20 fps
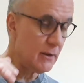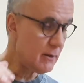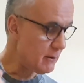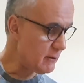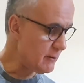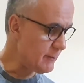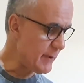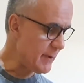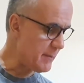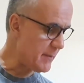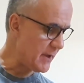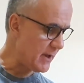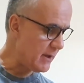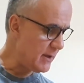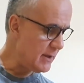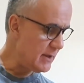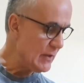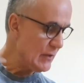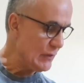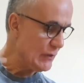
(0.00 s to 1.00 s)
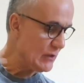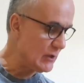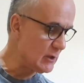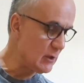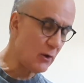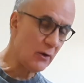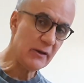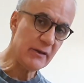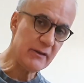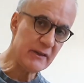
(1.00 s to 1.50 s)
remember, the
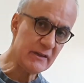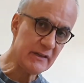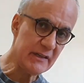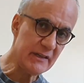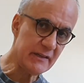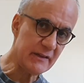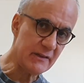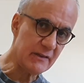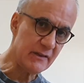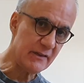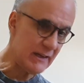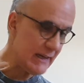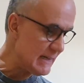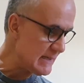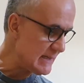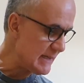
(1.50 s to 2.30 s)
longer the distance it